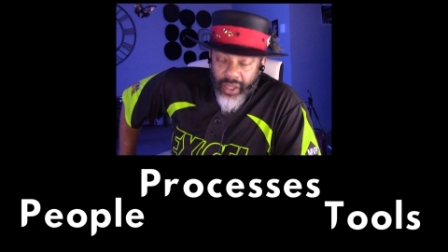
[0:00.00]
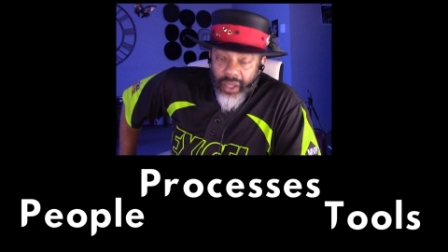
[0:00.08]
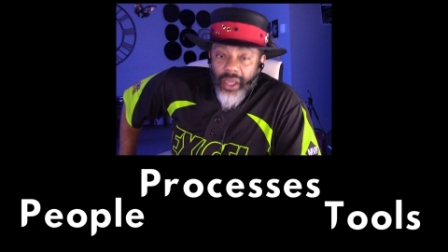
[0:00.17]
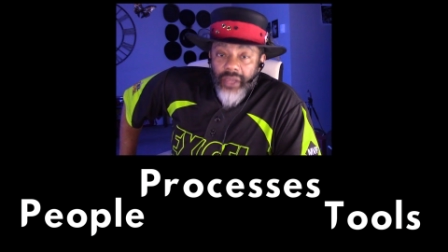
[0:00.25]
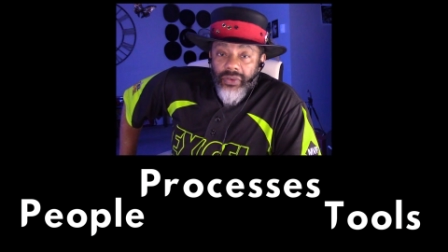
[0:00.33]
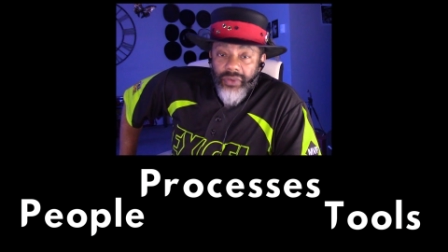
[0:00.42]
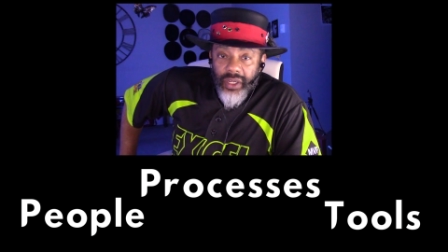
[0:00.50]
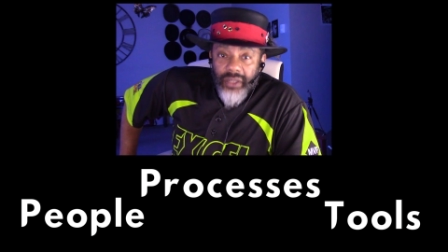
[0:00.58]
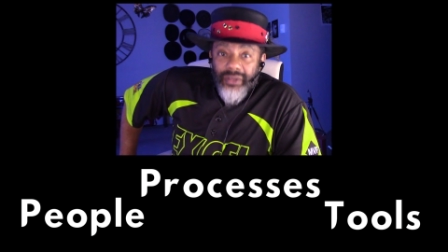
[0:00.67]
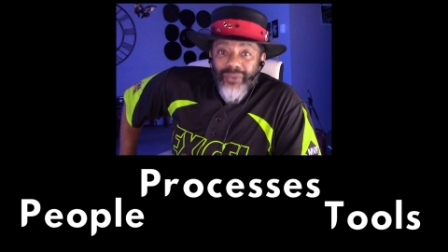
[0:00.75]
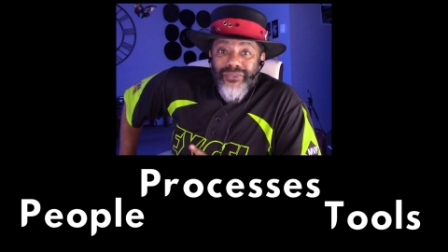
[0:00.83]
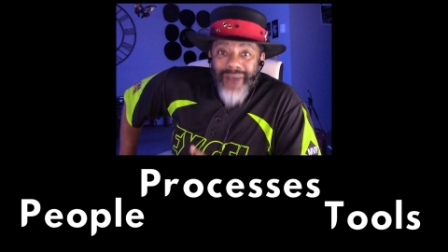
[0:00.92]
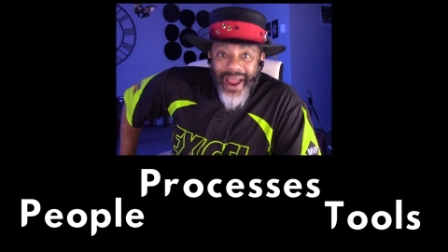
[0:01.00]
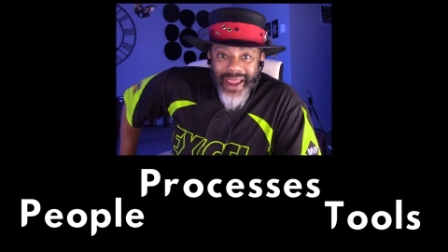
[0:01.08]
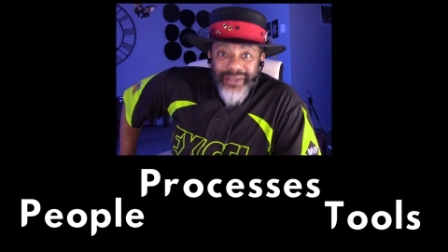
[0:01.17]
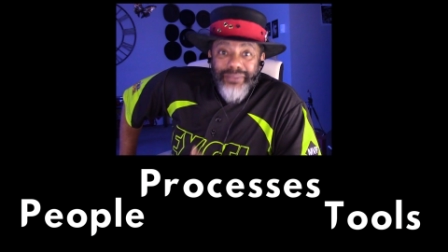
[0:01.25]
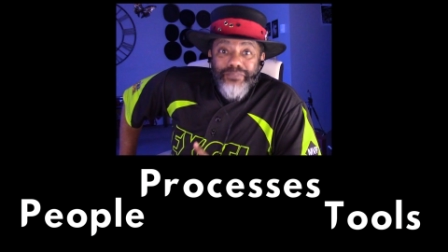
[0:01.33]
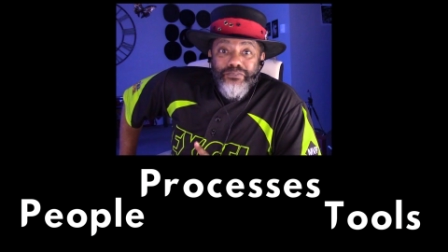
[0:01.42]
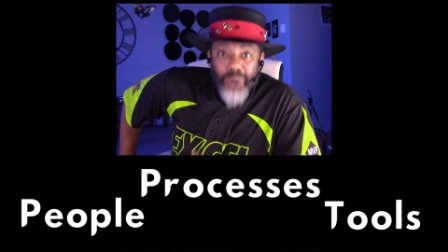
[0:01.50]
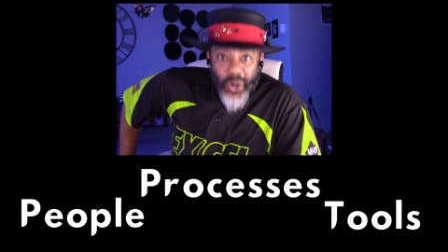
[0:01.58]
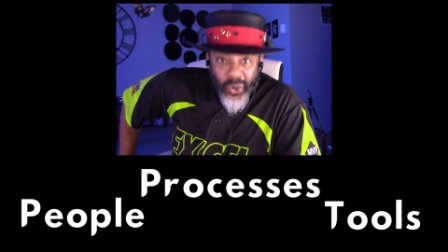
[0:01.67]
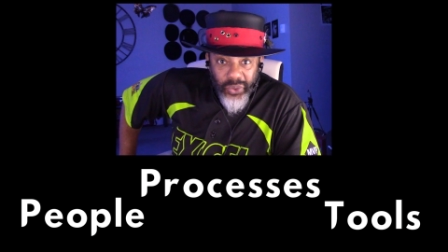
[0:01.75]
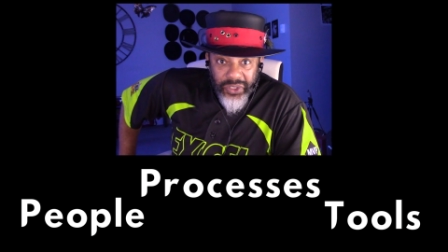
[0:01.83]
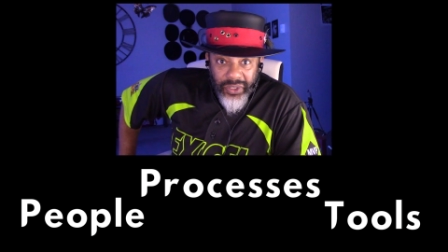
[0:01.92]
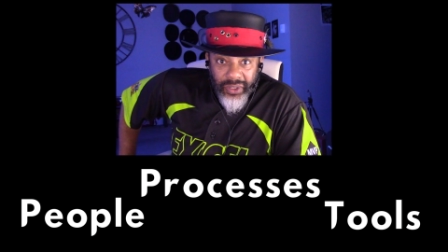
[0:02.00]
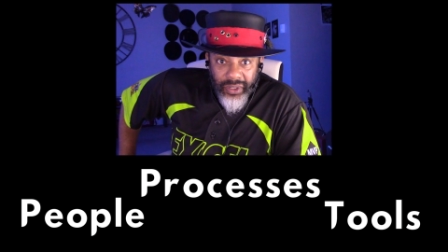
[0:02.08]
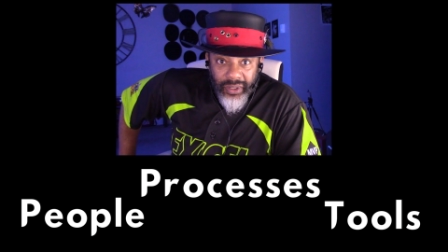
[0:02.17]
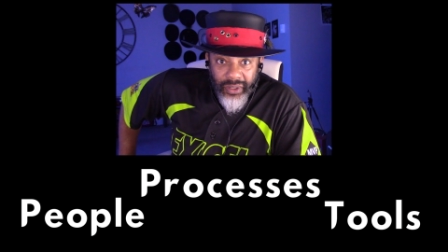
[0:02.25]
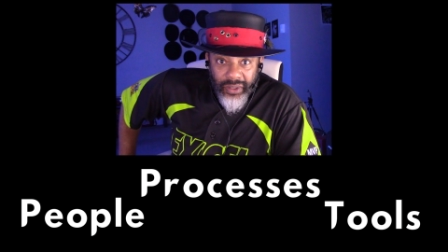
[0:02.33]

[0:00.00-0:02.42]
and you need the right person